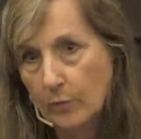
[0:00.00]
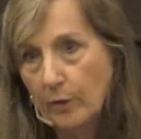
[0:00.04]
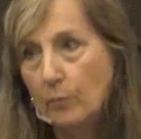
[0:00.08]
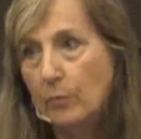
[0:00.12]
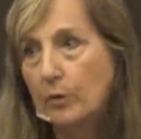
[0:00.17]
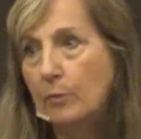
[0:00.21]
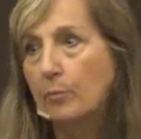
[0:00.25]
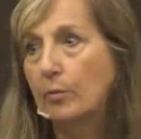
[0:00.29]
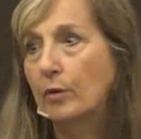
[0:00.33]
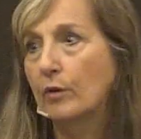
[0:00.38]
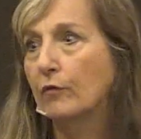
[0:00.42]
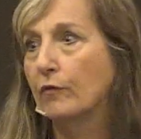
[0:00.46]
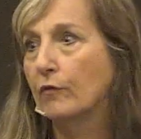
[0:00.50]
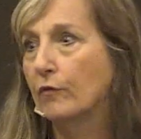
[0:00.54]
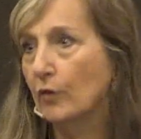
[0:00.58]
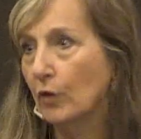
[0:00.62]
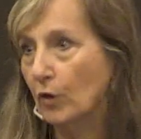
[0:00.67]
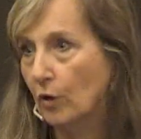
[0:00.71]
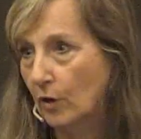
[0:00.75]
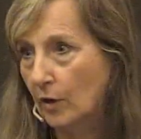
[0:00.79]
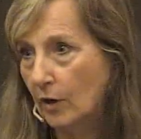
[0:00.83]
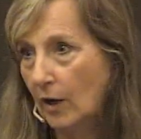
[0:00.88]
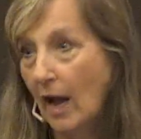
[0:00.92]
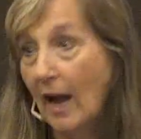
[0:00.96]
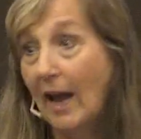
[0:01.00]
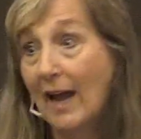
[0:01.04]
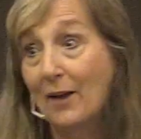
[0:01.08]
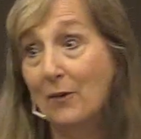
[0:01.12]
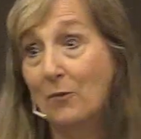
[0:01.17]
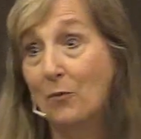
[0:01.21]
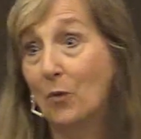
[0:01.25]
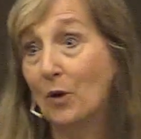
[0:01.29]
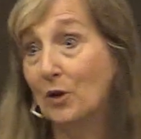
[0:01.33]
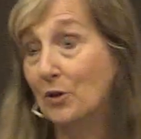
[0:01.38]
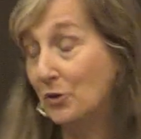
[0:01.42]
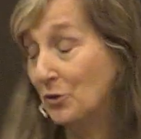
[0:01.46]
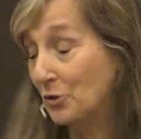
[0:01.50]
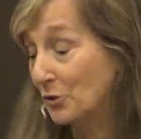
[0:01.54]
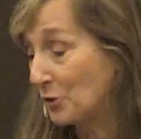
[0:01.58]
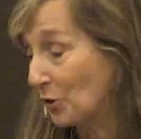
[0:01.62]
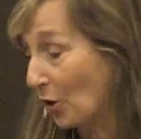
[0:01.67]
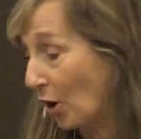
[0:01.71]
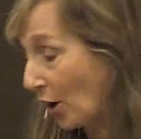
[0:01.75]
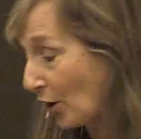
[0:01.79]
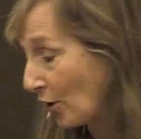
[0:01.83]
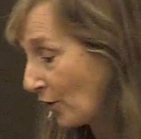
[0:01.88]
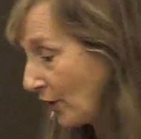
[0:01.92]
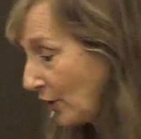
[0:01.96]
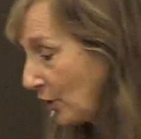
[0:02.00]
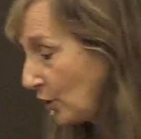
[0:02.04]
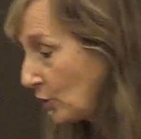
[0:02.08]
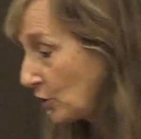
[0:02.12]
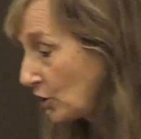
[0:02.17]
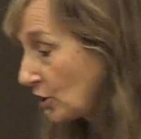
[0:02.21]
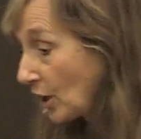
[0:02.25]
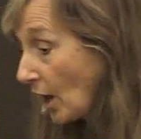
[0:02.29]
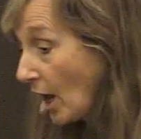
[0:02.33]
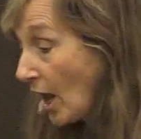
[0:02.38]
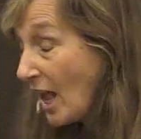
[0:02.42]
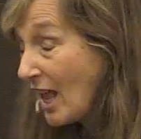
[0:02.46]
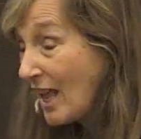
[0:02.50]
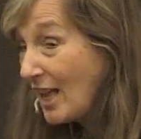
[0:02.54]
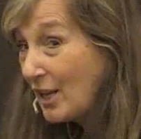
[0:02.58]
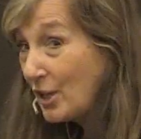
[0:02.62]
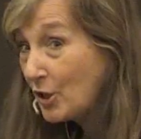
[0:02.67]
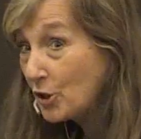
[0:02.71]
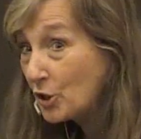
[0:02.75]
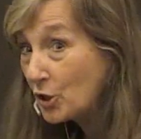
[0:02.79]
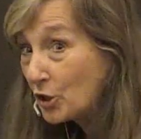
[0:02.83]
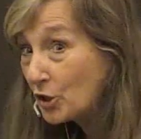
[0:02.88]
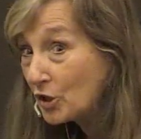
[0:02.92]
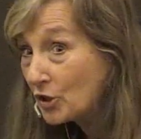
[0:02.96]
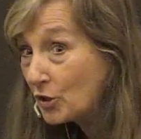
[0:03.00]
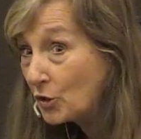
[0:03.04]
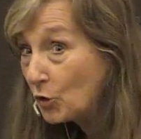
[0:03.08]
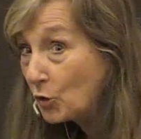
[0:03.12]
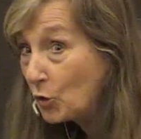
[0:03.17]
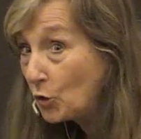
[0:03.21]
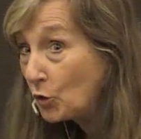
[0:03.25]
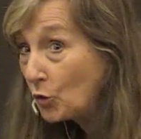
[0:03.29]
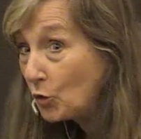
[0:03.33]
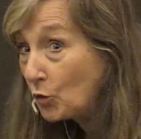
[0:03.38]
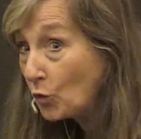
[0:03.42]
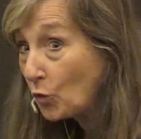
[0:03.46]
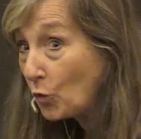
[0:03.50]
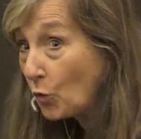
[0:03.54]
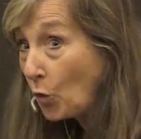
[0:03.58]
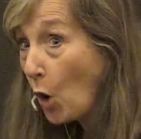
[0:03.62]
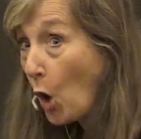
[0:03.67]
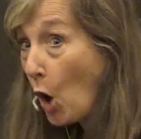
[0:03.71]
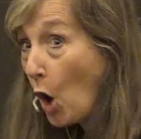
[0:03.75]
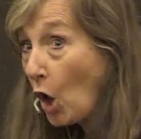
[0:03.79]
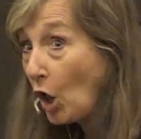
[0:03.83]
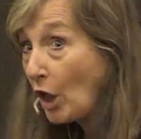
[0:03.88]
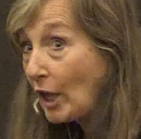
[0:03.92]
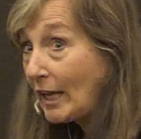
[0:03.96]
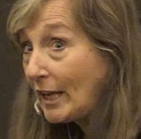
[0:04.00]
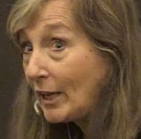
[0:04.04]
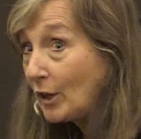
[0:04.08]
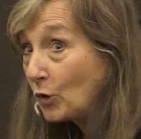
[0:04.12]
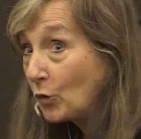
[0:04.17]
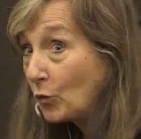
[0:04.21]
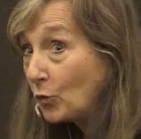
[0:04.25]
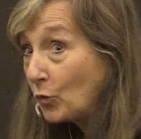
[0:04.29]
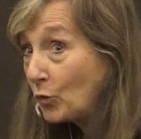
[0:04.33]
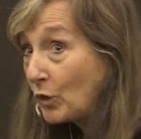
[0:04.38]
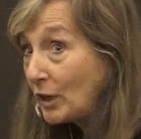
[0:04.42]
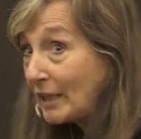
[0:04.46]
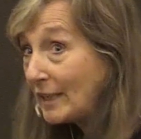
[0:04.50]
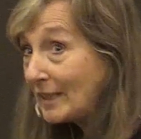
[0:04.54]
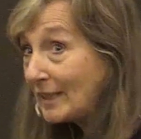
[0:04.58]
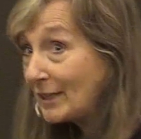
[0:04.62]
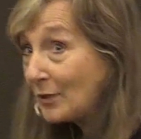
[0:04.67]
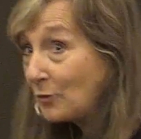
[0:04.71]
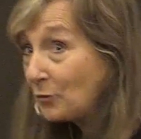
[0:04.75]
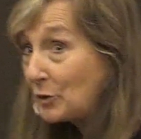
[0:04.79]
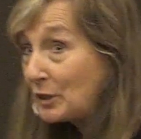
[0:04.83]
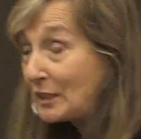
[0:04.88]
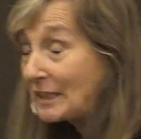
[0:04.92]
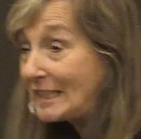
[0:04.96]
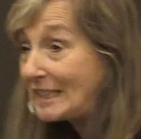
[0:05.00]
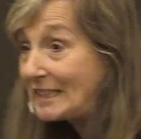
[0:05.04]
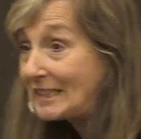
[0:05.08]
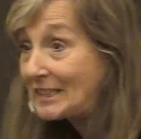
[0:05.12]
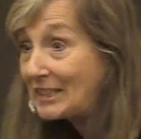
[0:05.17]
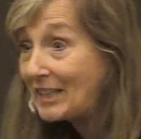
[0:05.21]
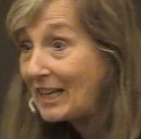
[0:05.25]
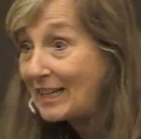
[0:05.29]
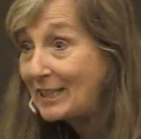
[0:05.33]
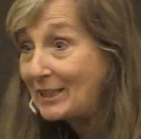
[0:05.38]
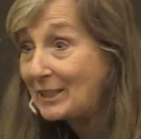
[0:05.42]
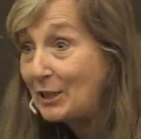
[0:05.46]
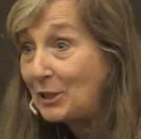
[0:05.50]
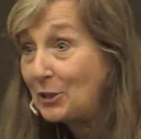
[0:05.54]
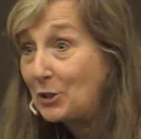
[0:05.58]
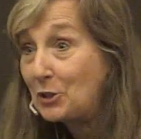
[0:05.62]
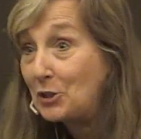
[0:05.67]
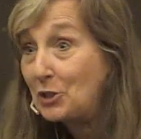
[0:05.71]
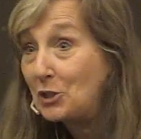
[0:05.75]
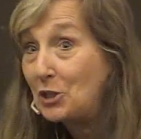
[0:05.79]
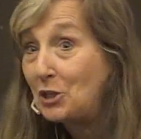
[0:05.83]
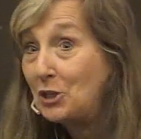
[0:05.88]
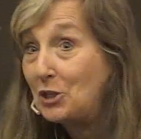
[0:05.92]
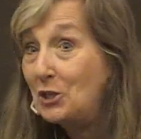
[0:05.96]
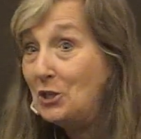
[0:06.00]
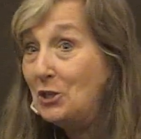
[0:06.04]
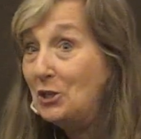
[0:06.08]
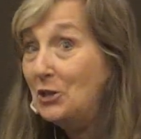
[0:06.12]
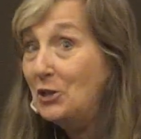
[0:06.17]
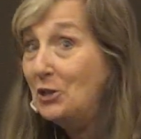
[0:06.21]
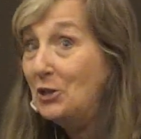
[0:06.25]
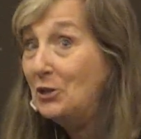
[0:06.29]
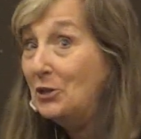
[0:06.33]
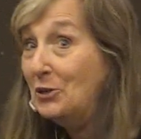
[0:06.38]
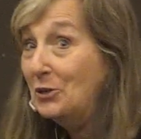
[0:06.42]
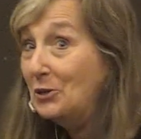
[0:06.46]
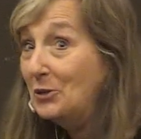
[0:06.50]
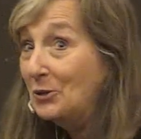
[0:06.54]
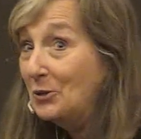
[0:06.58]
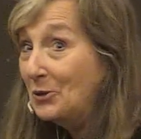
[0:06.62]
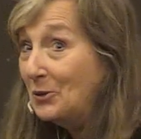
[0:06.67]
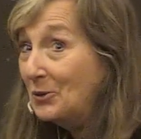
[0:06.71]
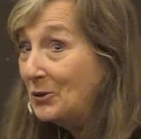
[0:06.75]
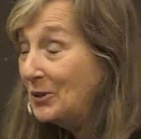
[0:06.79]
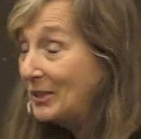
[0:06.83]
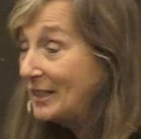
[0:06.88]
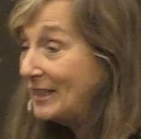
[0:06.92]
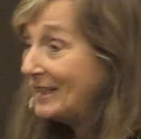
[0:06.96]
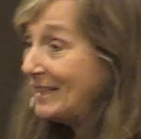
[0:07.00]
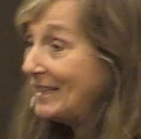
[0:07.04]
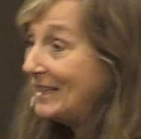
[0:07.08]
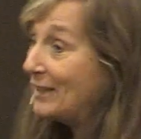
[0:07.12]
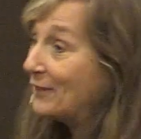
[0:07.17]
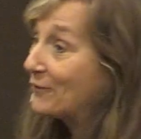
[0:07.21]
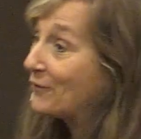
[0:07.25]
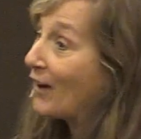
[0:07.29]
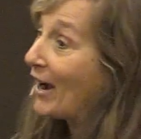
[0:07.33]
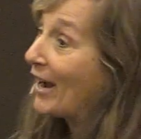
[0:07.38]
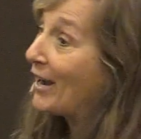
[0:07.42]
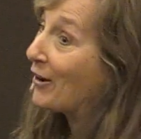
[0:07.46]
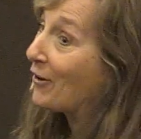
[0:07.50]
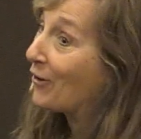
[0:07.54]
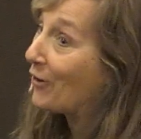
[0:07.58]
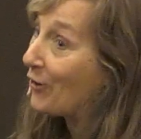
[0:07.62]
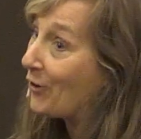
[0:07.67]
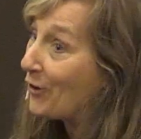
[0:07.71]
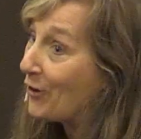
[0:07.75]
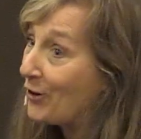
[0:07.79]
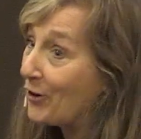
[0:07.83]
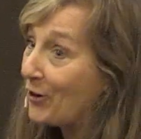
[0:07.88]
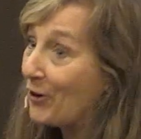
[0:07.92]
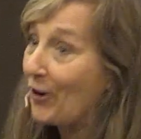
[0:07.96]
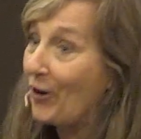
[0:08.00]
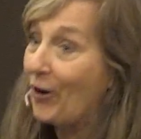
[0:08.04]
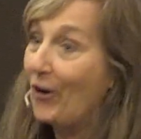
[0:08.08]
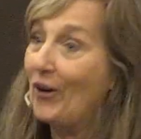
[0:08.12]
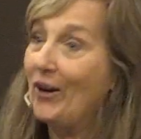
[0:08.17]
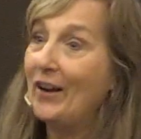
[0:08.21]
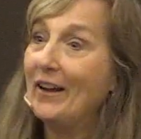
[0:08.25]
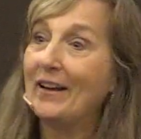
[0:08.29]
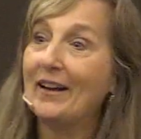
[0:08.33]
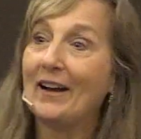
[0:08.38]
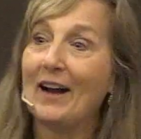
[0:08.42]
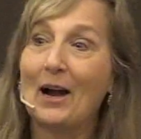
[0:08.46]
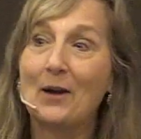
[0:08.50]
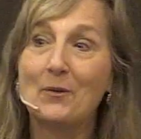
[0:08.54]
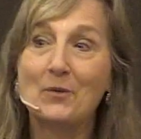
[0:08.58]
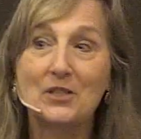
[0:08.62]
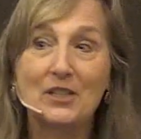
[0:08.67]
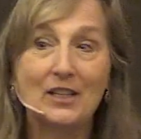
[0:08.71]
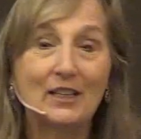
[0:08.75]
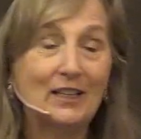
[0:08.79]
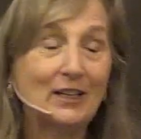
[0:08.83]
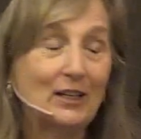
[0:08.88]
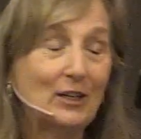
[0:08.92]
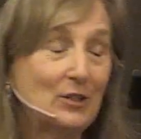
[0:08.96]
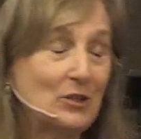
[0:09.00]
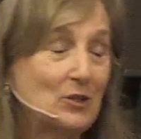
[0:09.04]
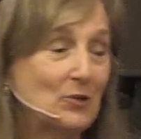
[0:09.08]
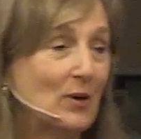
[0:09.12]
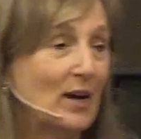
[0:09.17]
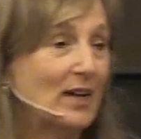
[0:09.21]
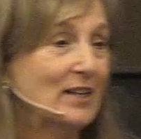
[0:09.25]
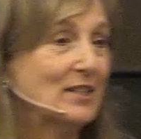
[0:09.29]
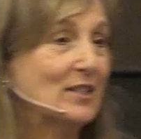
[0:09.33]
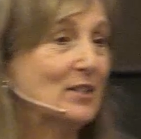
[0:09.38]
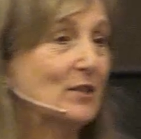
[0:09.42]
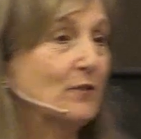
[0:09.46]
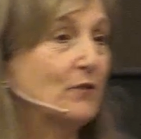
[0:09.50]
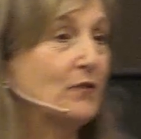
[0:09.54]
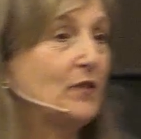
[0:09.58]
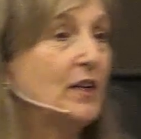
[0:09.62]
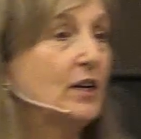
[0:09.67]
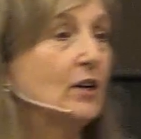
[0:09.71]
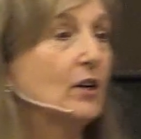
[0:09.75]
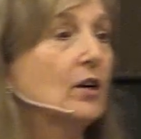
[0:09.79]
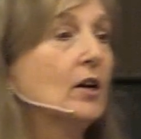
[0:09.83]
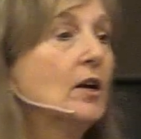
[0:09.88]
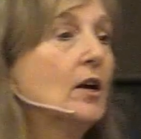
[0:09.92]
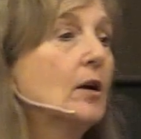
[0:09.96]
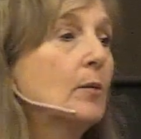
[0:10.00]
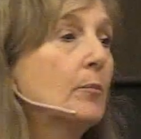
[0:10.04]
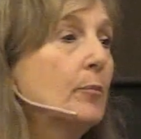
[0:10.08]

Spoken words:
We would prefer. I had one daughter that used to just crawl in really, really lightly, because she knew if I heard her, I was going to address the fear.